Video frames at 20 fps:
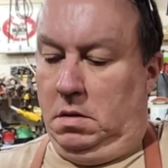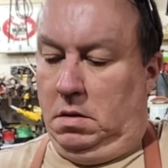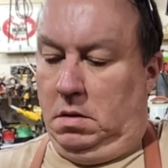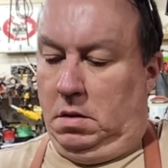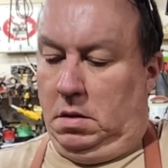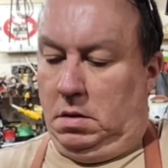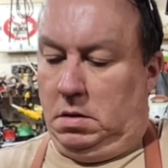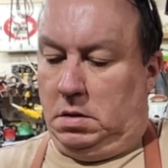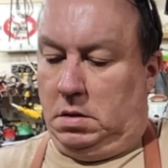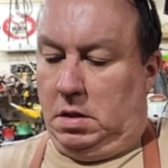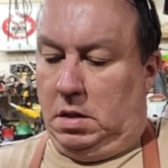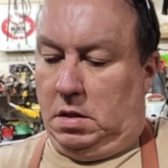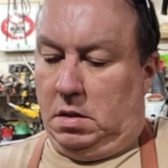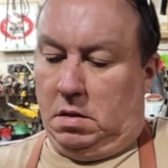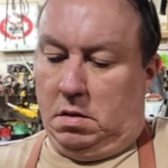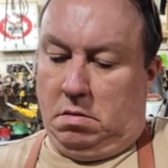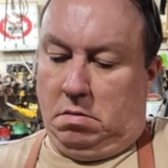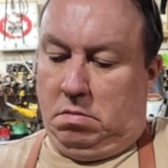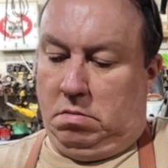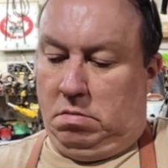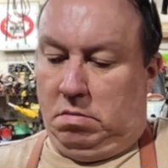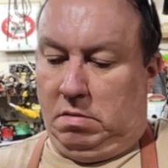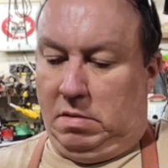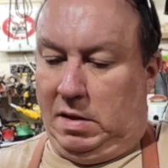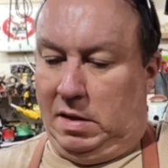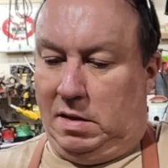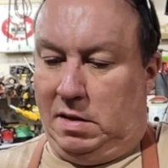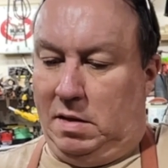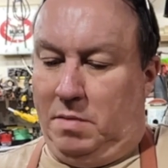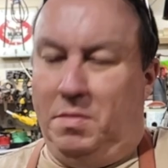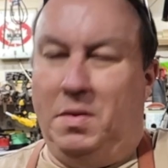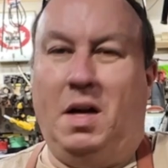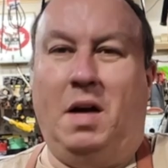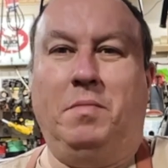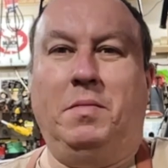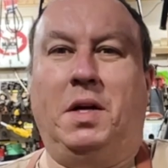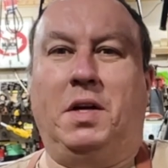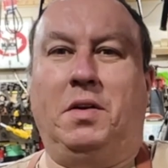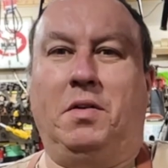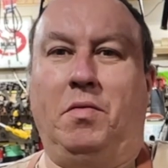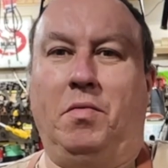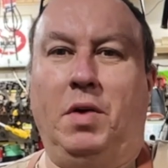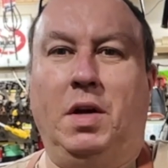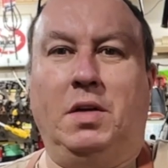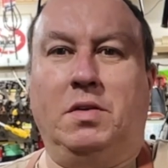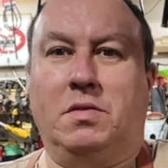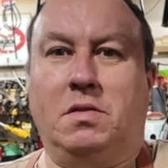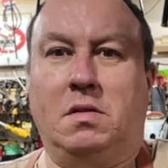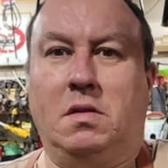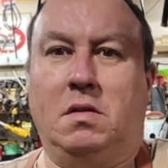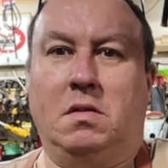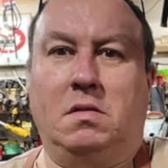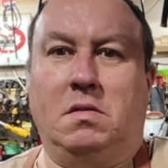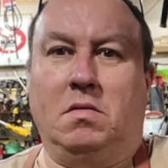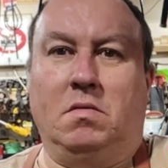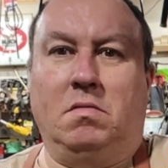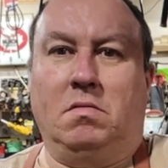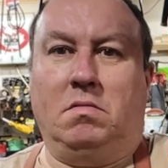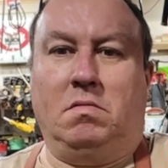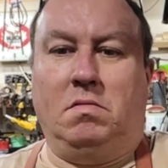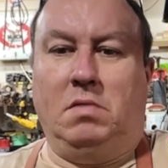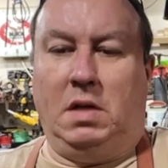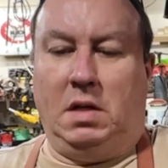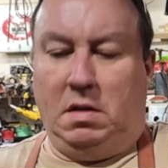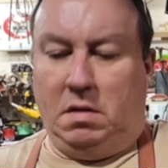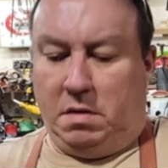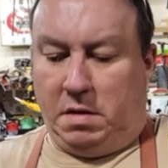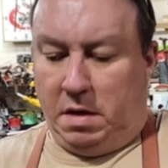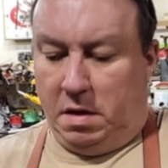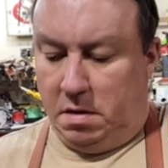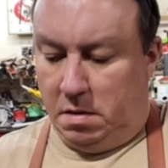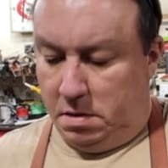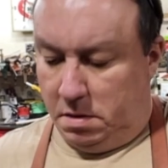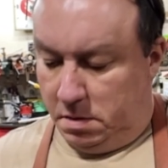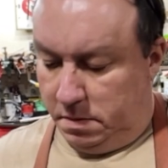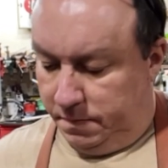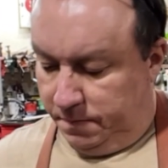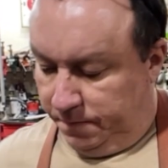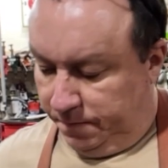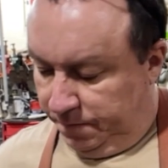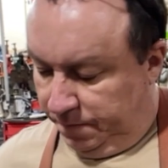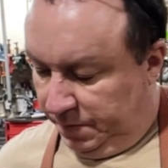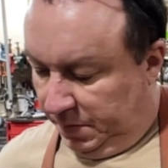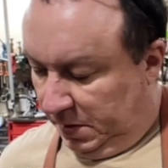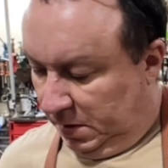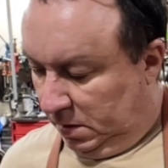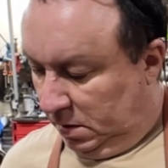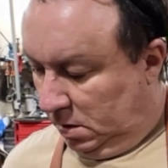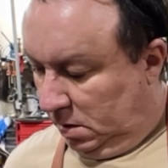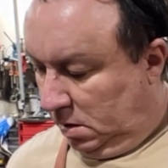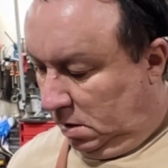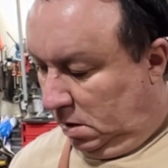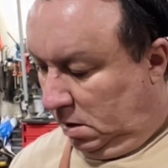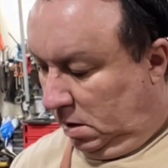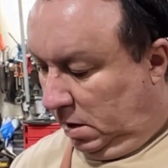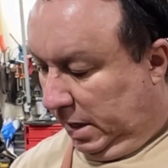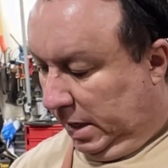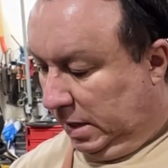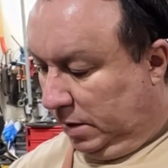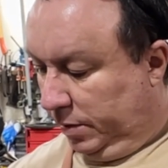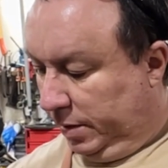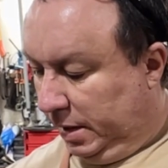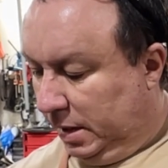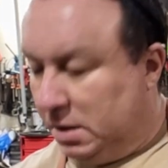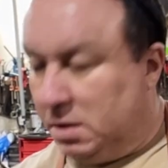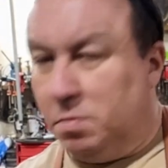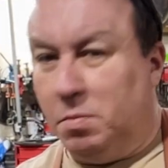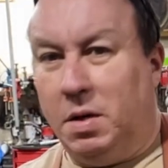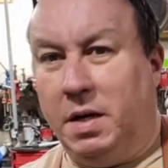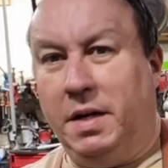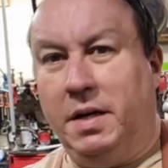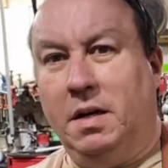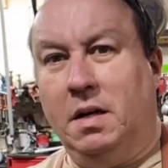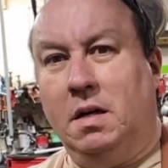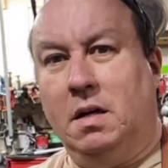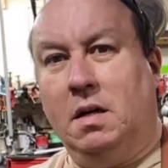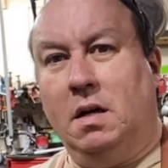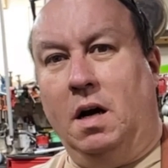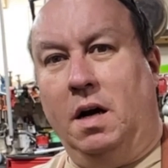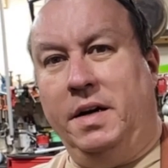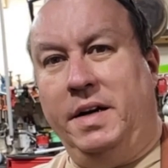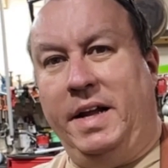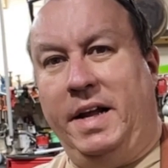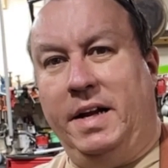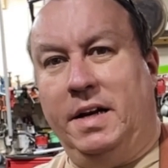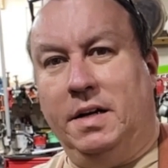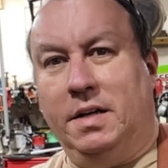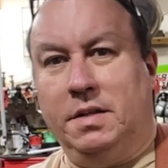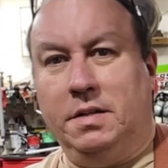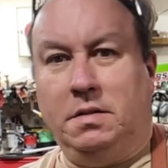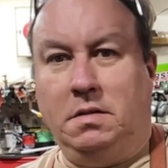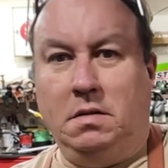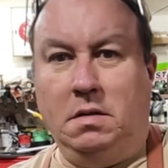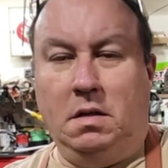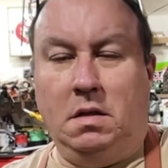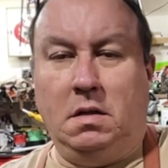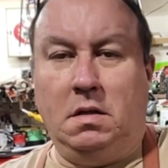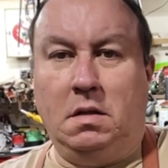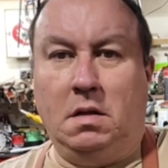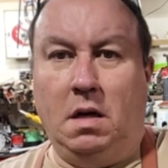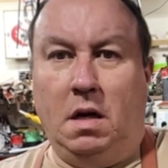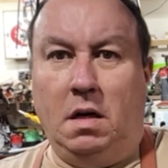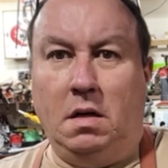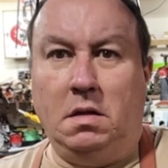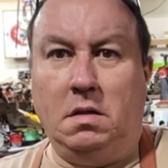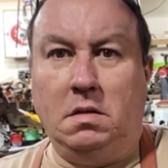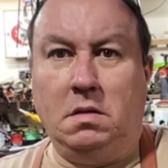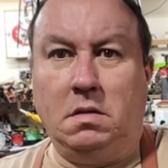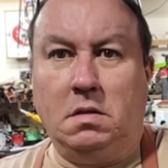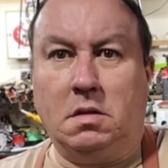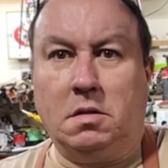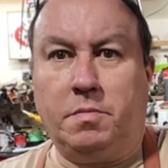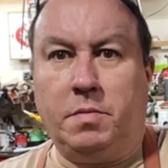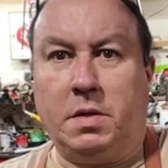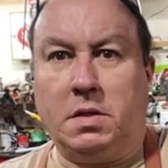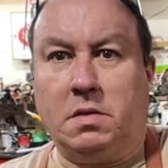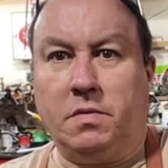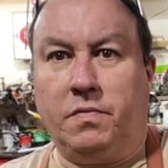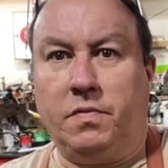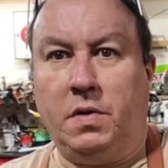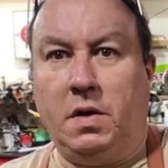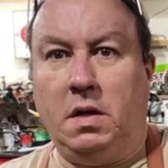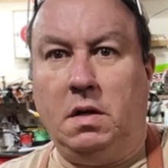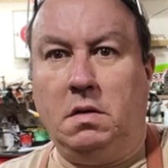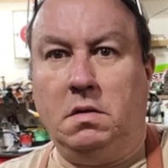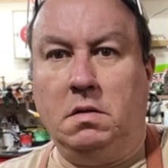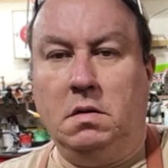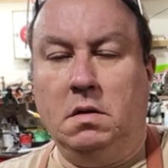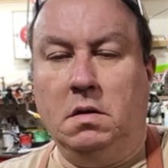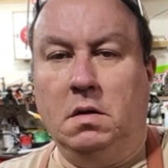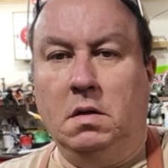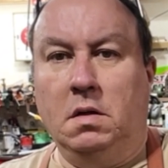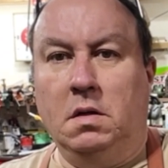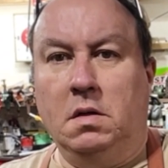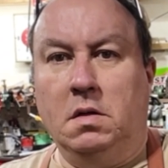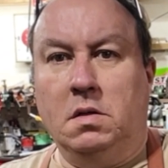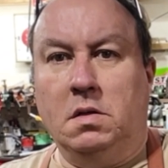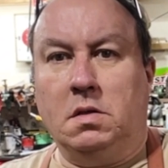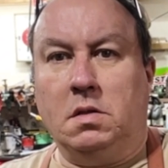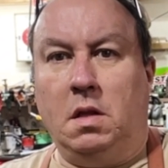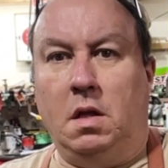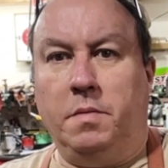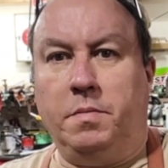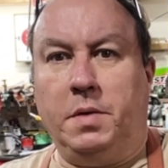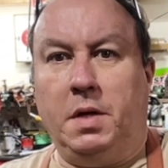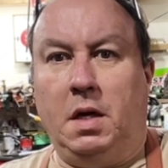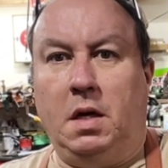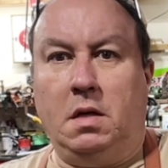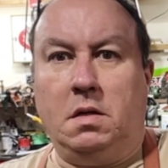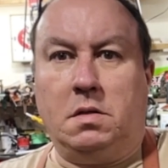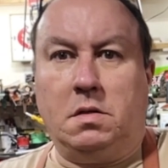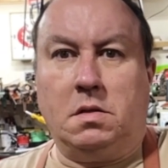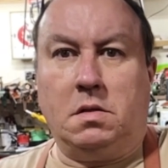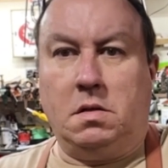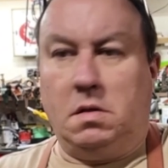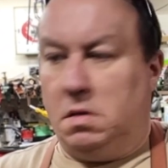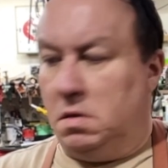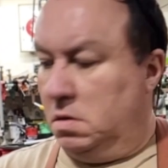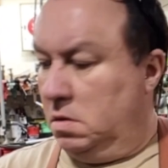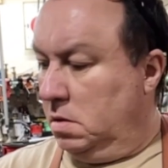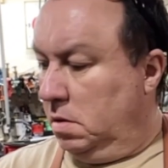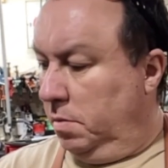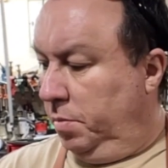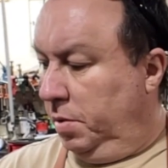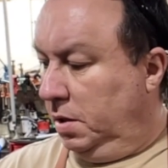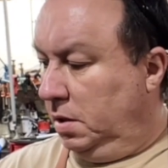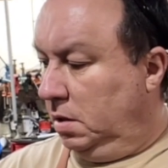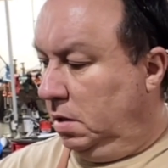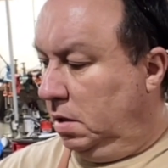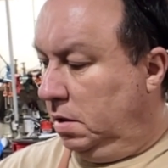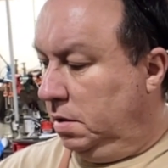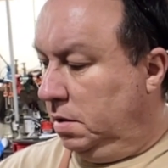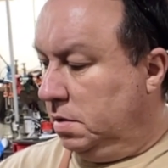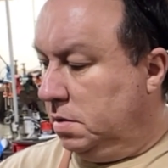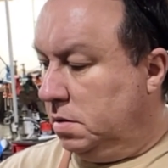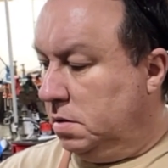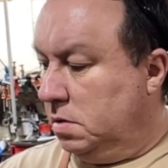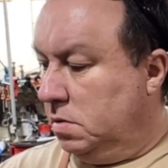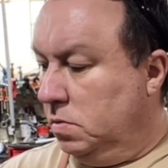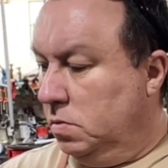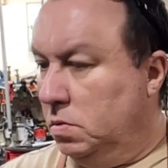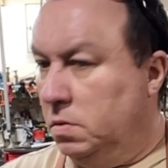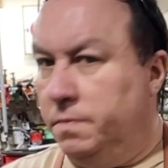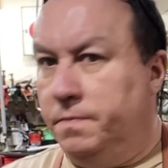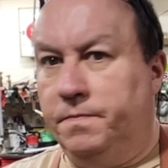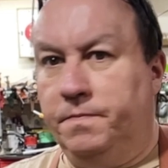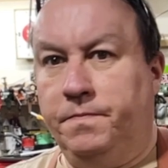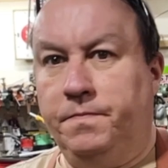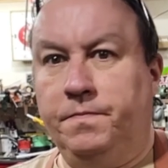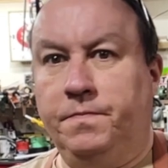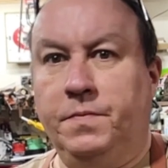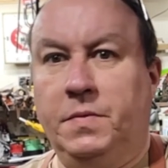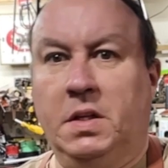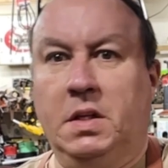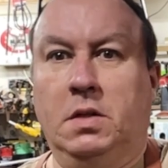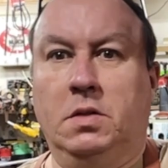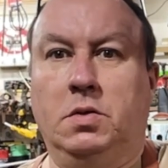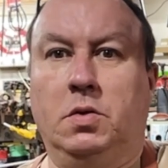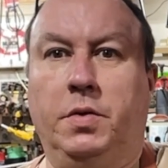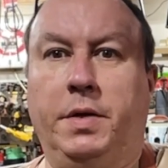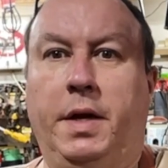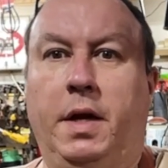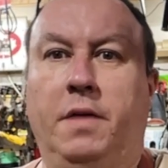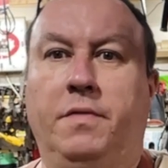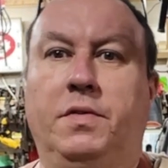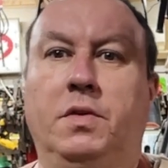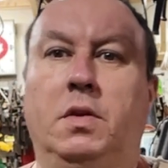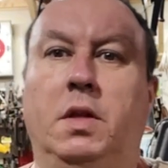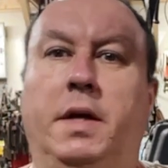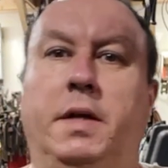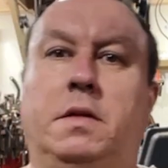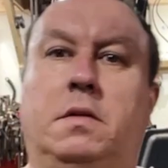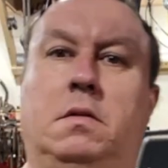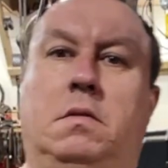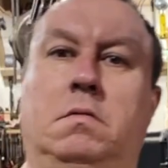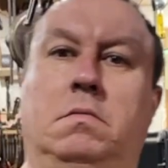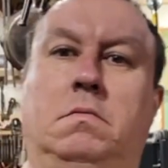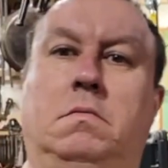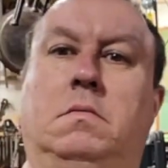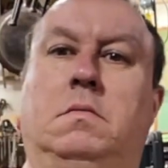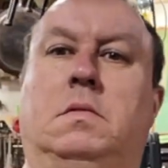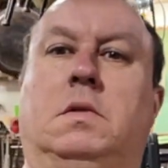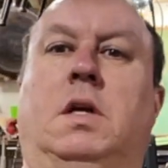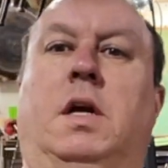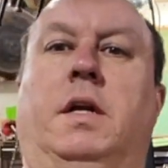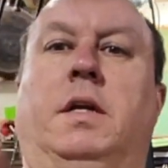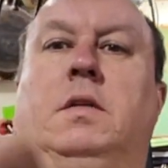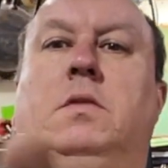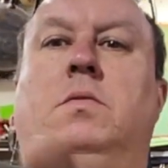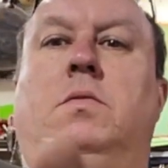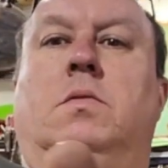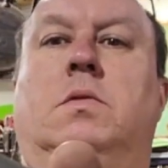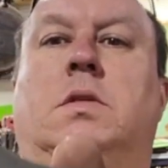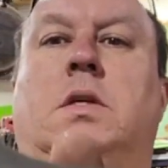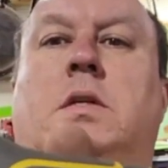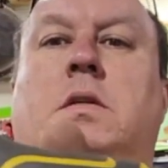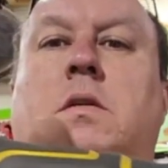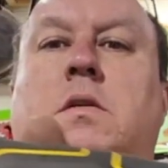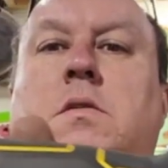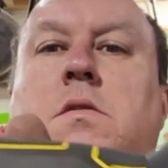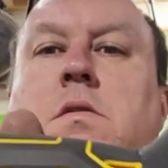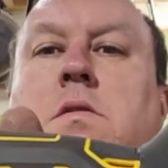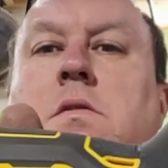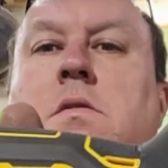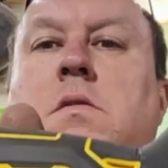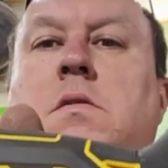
It's not a like I'm not in a race, so who the hell cares? Anyway, that's my unedited, unspecified, sloppy ass opinion on this tool. So yeah, if you like cutting tools like this,